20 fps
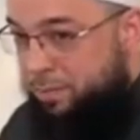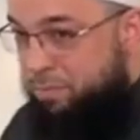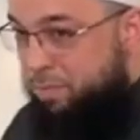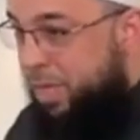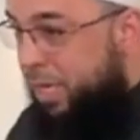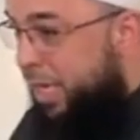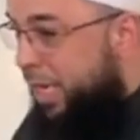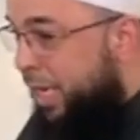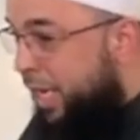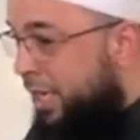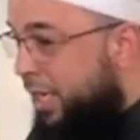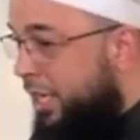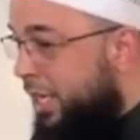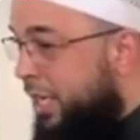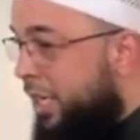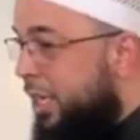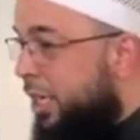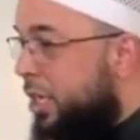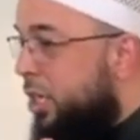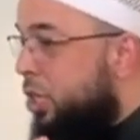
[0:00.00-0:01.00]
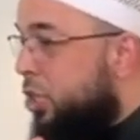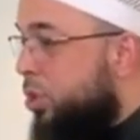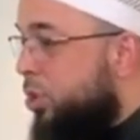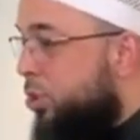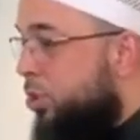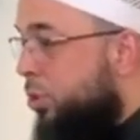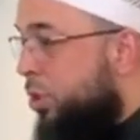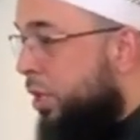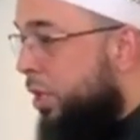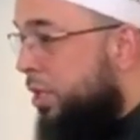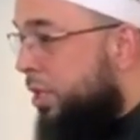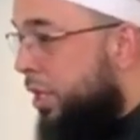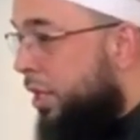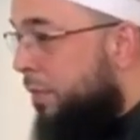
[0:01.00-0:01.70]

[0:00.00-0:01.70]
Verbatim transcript: meaning Surah